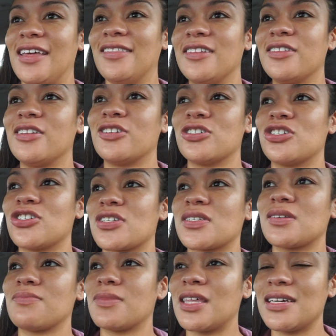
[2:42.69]
and then there's just
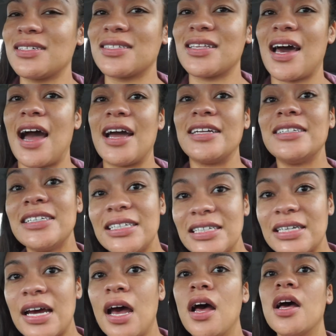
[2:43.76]
some things that I
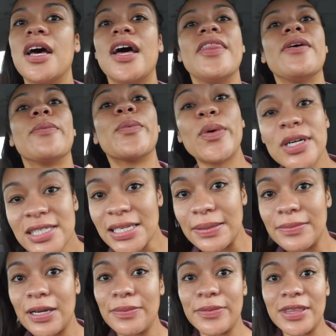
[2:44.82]
need and then once
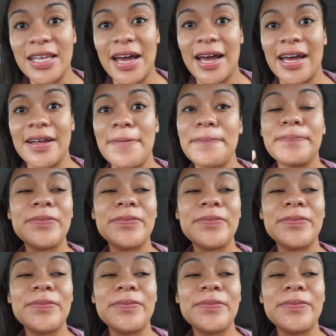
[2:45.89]
I'm done with that